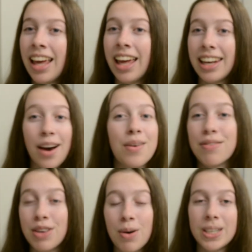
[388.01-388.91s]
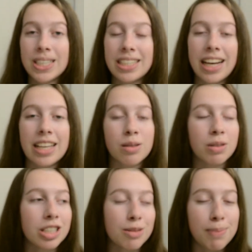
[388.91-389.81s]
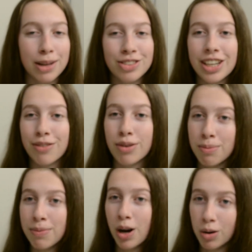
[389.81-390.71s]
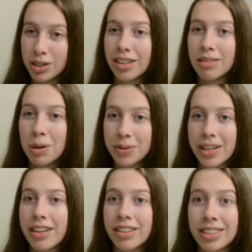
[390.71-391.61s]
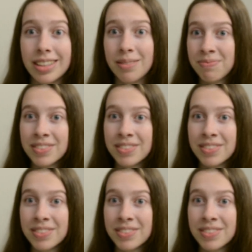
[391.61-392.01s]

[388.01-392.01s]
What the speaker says: Now we have nowhere to stay, so we're just bouncing from hotel and motel to